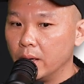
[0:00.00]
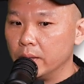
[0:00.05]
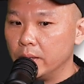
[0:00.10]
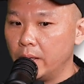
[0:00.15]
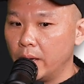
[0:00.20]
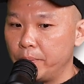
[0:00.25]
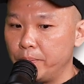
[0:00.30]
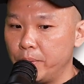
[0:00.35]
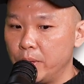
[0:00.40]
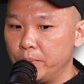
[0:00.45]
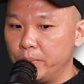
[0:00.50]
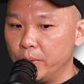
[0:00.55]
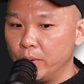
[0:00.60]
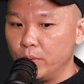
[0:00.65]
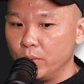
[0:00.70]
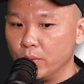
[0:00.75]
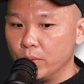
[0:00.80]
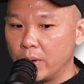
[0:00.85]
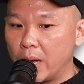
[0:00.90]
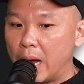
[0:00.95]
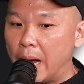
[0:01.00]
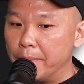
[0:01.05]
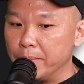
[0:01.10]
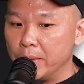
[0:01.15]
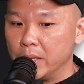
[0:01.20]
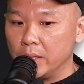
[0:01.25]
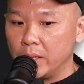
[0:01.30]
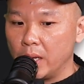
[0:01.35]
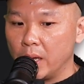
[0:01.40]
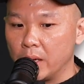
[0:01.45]
There are people who come
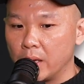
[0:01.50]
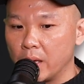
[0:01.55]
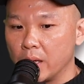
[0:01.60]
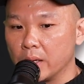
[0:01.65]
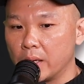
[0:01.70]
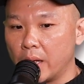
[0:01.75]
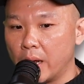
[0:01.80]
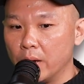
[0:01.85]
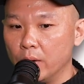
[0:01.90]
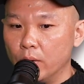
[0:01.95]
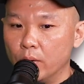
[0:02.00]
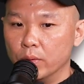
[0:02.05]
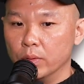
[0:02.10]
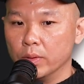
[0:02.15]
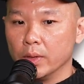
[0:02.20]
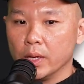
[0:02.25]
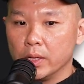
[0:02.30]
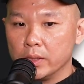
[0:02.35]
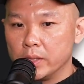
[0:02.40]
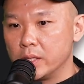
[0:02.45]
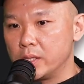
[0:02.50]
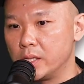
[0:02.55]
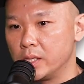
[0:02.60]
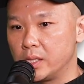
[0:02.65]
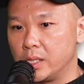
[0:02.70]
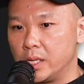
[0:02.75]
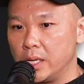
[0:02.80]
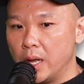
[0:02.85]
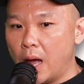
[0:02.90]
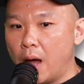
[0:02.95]
in thinking that, this
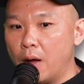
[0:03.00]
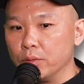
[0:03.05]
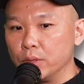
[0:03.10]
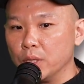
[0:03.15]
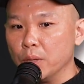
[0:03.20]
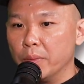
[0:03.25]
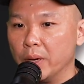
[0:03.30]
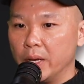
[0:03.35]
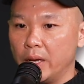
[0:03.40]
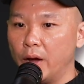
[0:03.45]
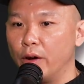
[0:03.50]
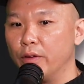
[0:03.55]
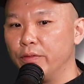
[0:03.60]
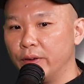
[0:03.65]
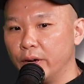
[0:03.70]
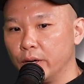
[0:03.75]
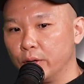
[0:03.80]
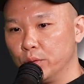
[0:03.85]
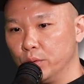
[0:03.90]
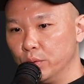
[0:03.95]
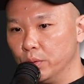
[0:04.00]
is the ultimate alpha